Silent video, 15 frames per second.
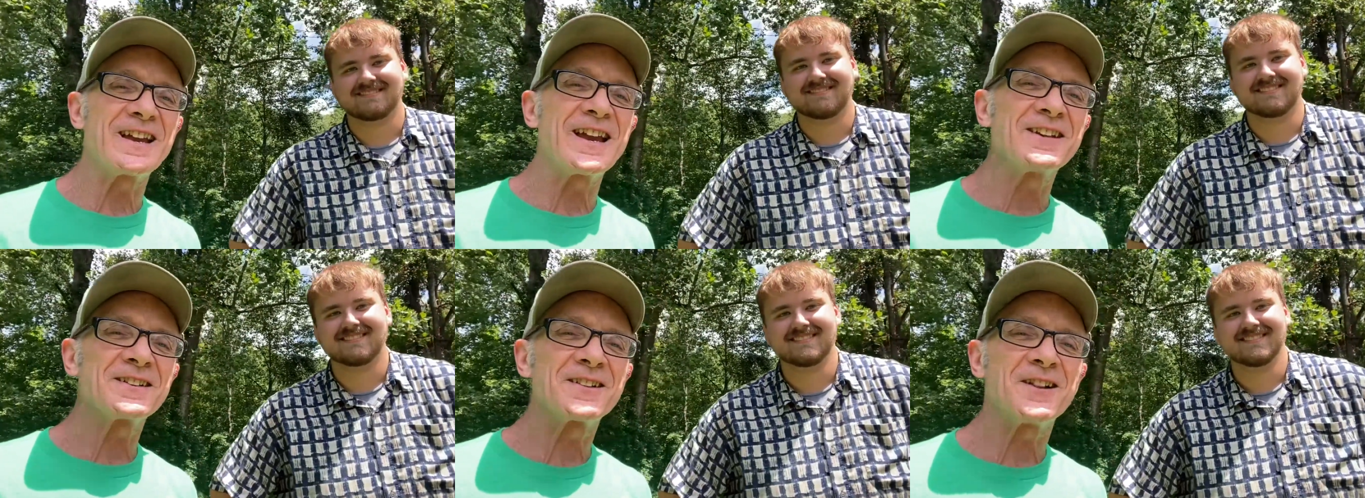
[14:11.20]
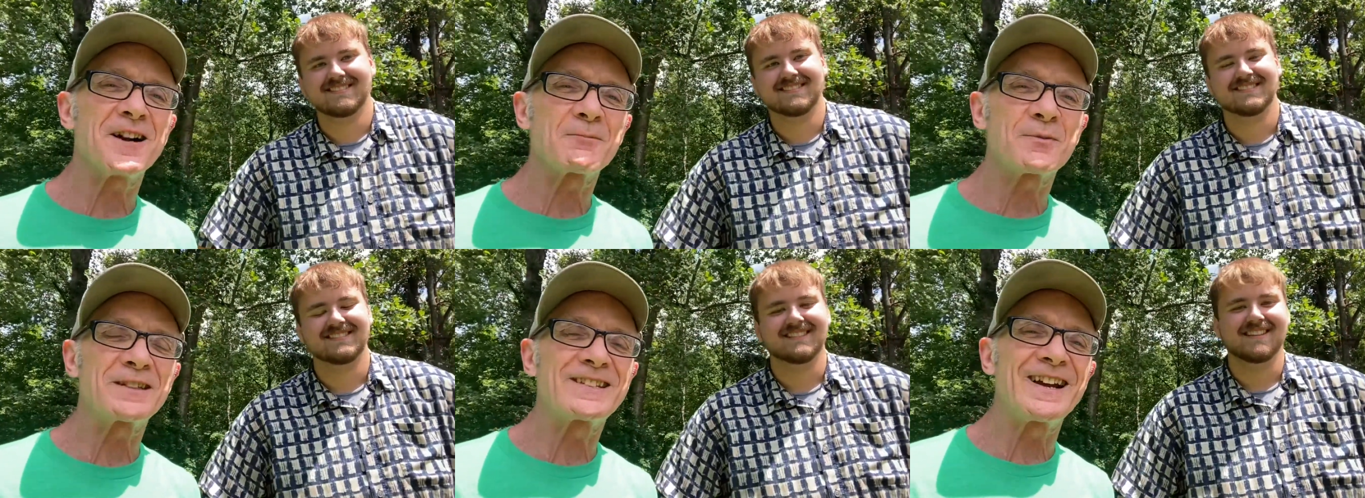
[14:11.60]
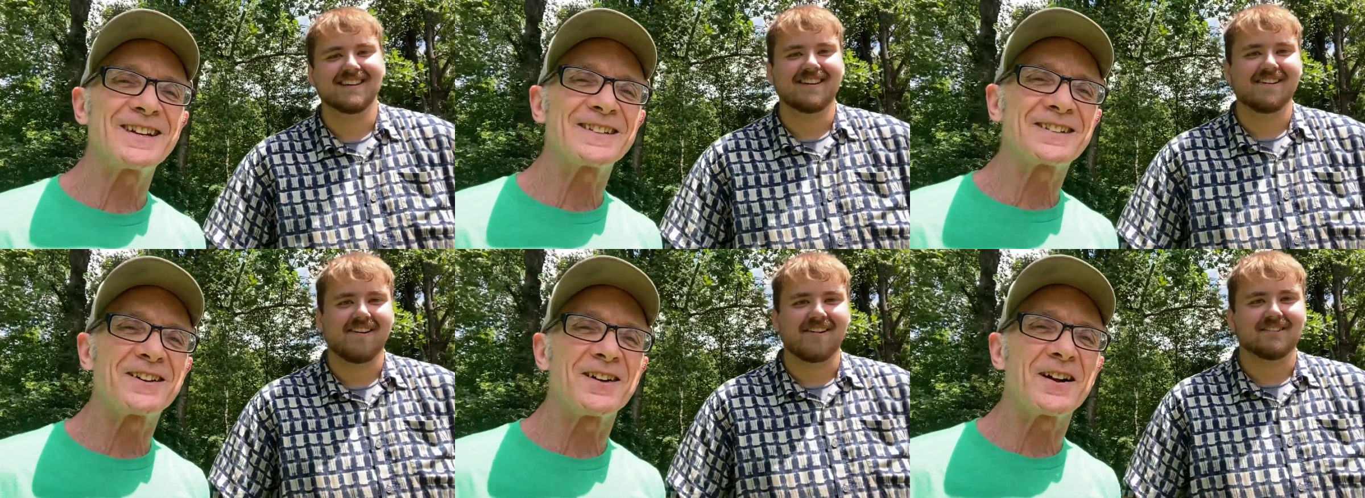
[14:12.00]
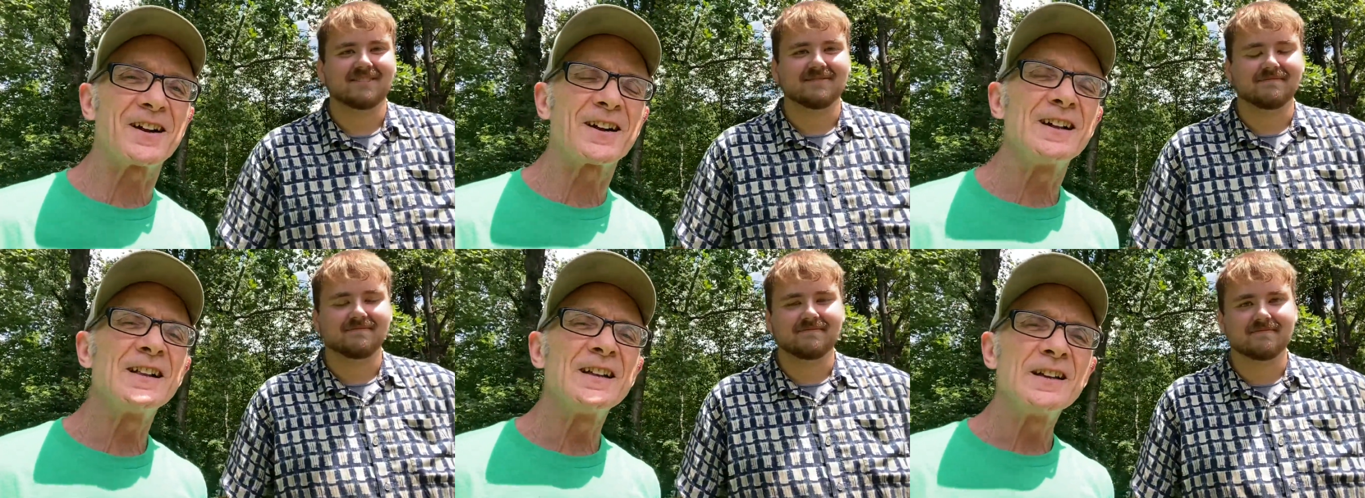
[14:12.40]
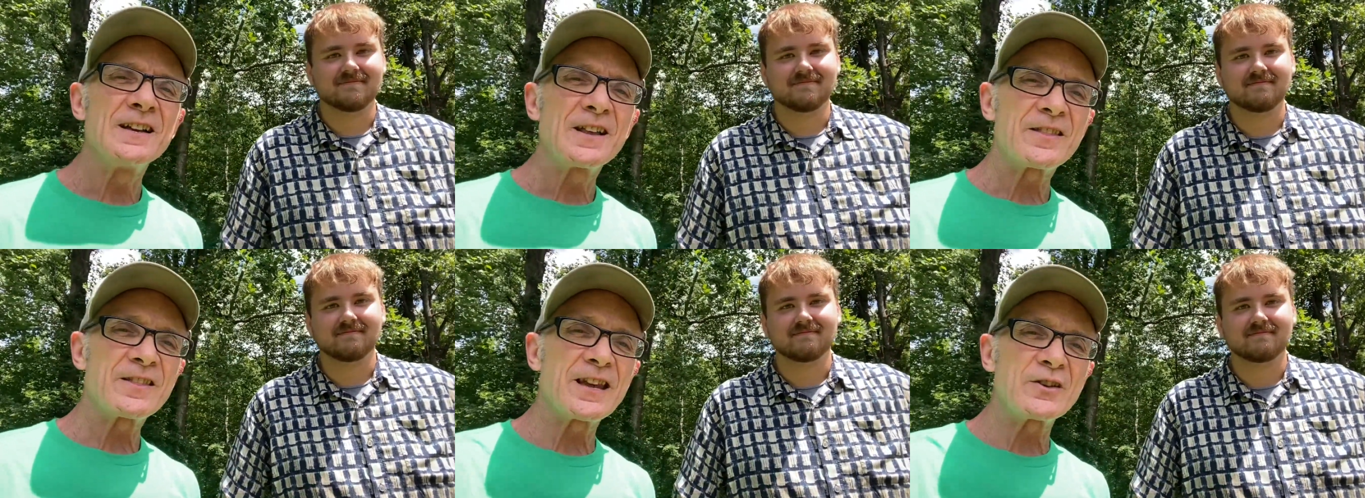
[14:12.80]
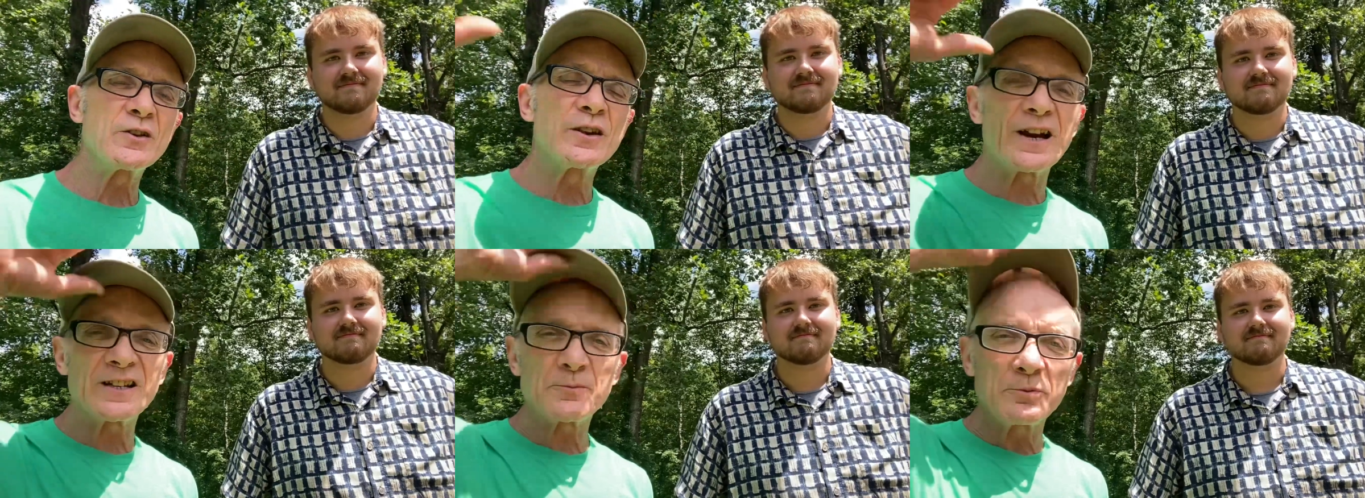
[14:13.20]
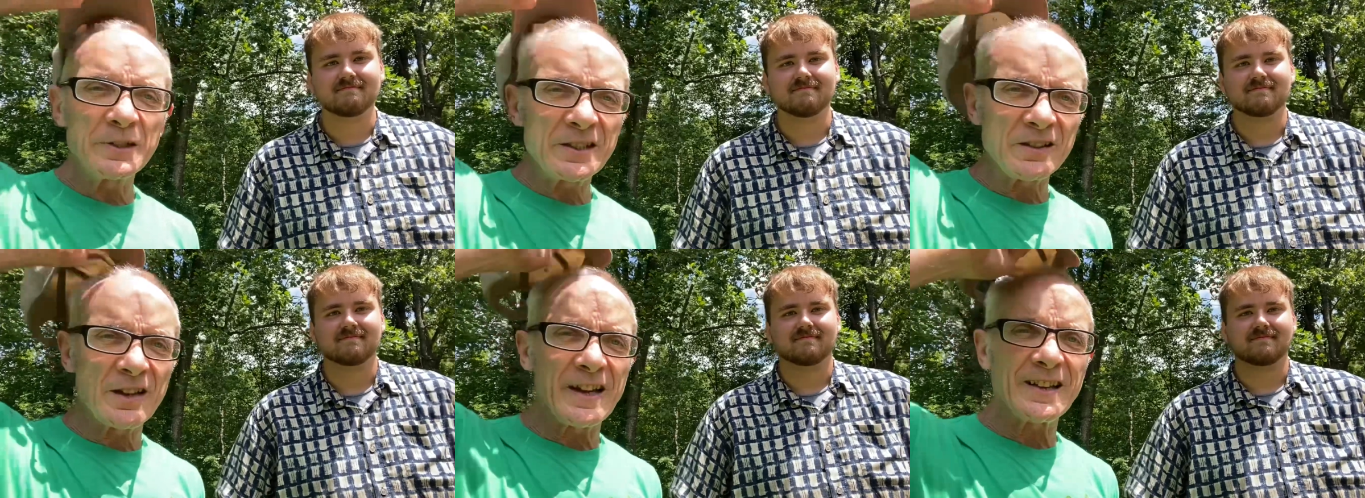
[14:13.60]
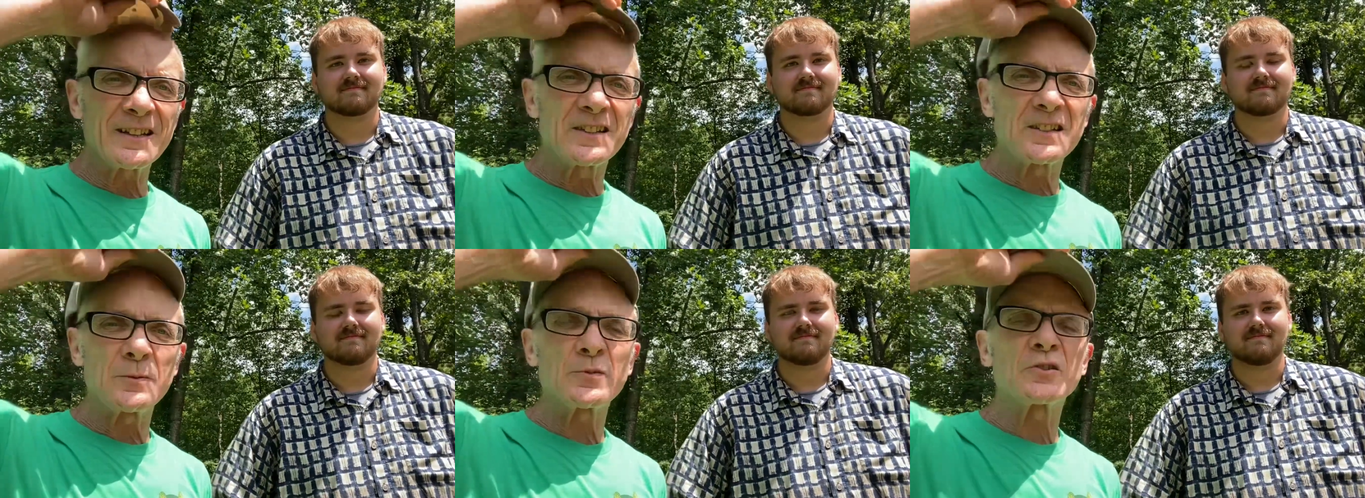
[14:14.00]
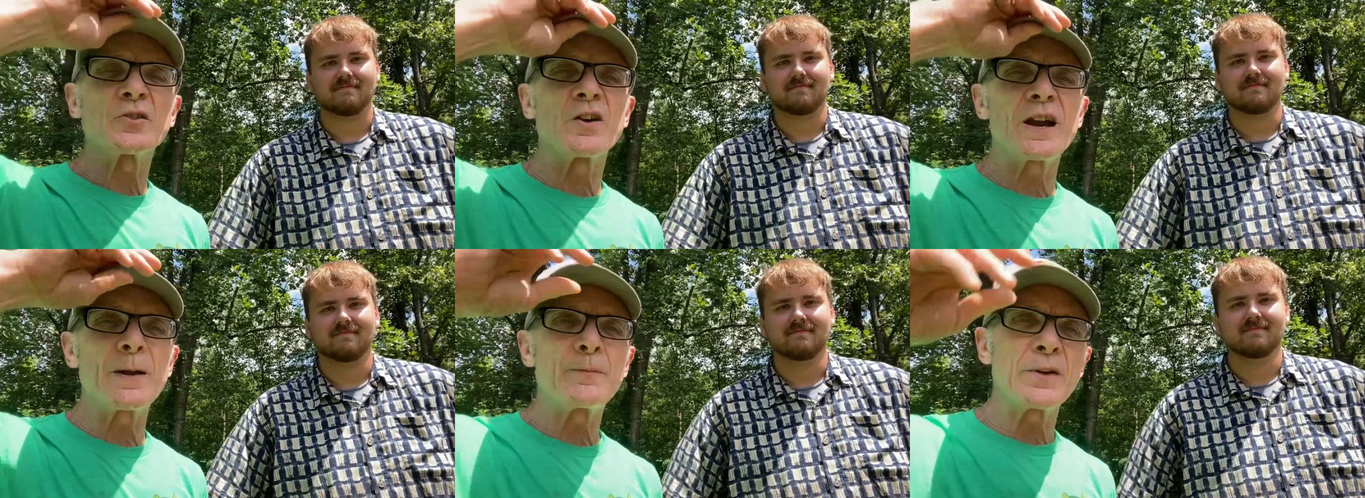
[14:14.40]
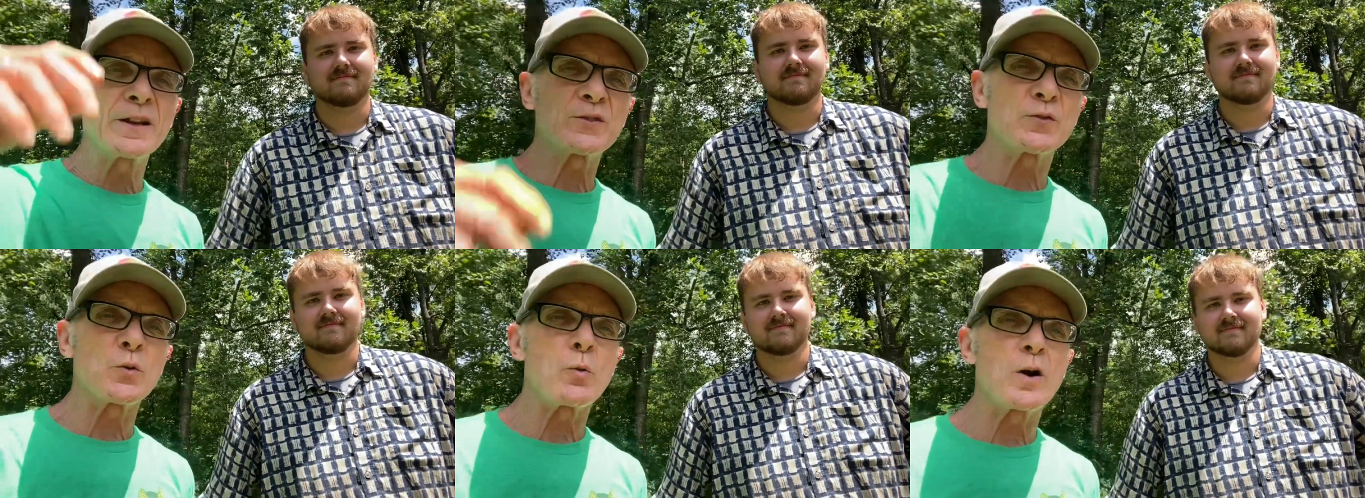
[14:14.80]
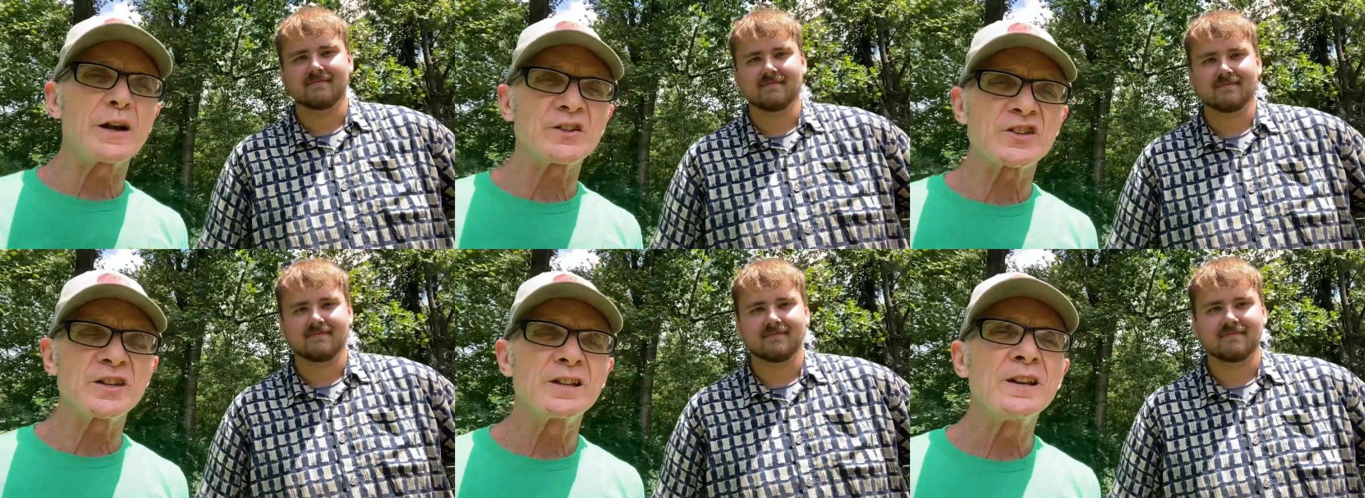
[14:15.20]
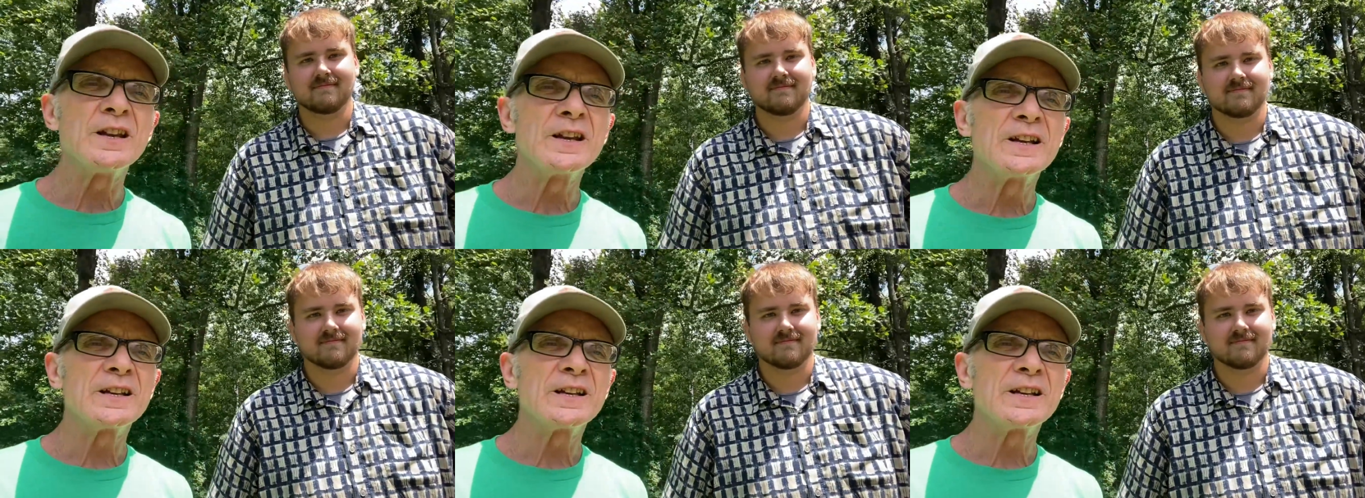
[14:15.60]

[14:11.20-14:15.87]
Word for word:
Speaker 1: Eight O'Clock Potato Talk. Thank you guys. Please like and subscribe. Thanks for watching.